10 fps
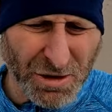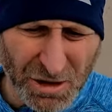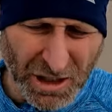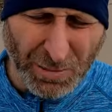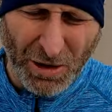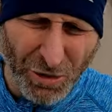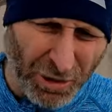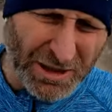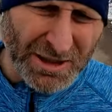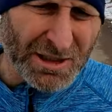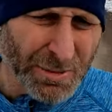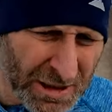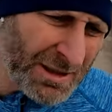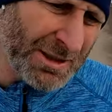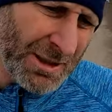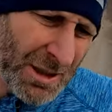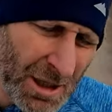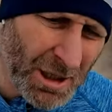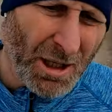so it should take me 36 minutes.